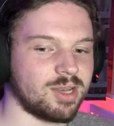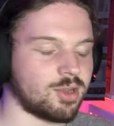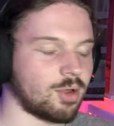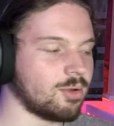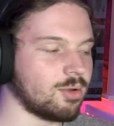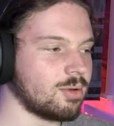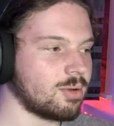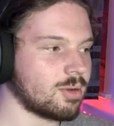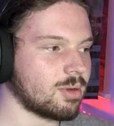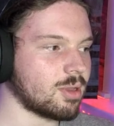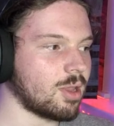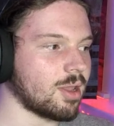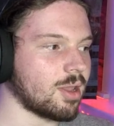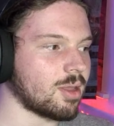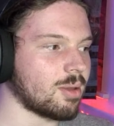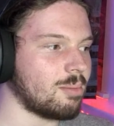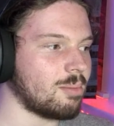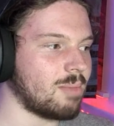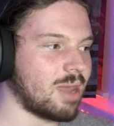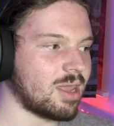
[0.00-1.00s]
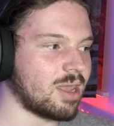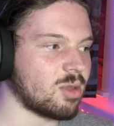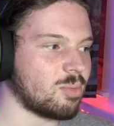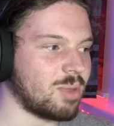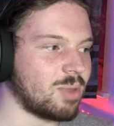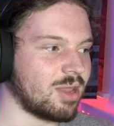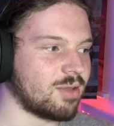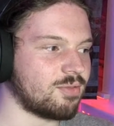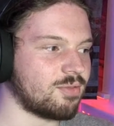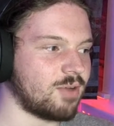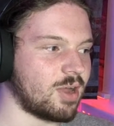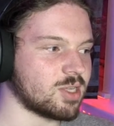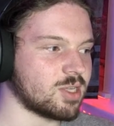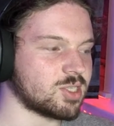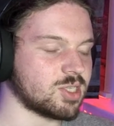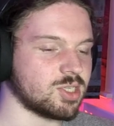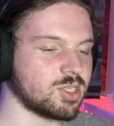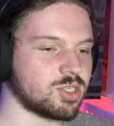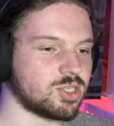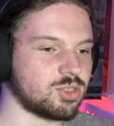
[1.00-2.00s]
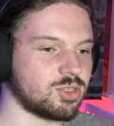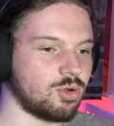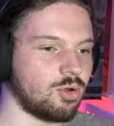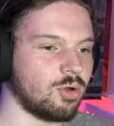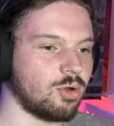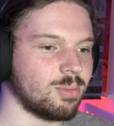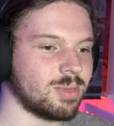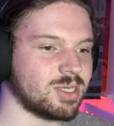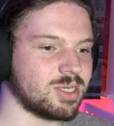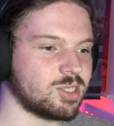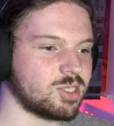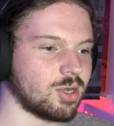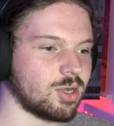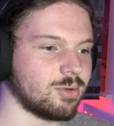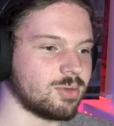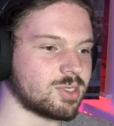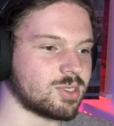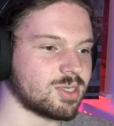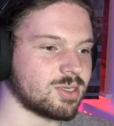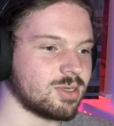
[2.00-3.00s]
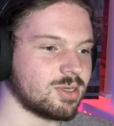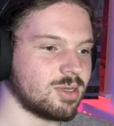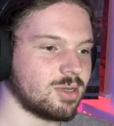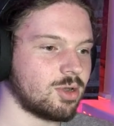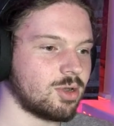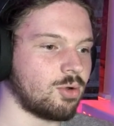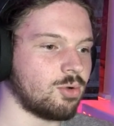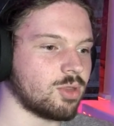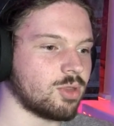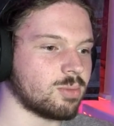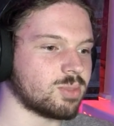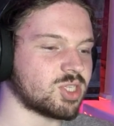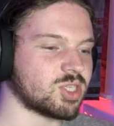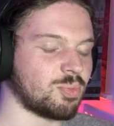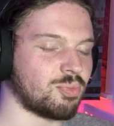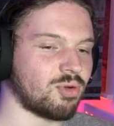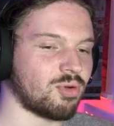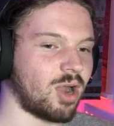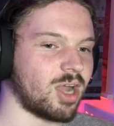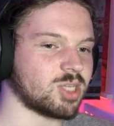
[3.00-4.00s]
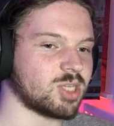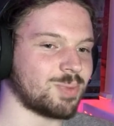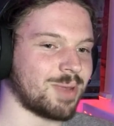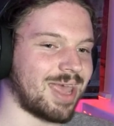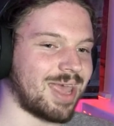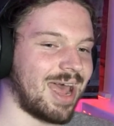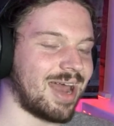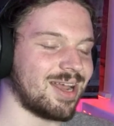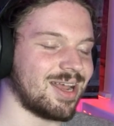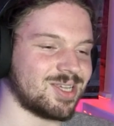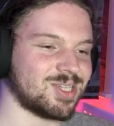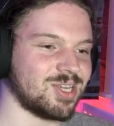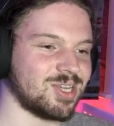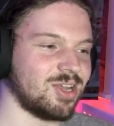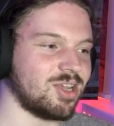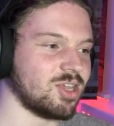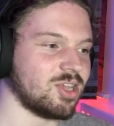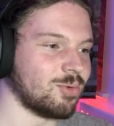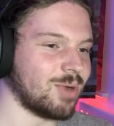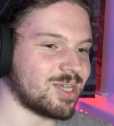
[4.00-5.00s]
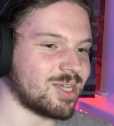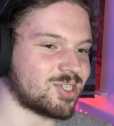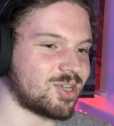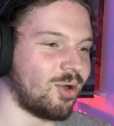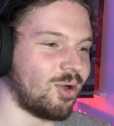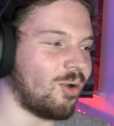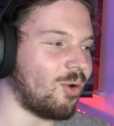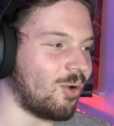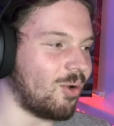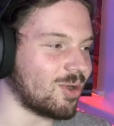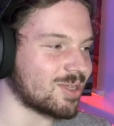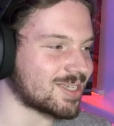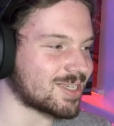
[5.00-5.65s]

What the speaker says: Don't like make a big fuss and storm, and don't call them surprise mechanics in a US court.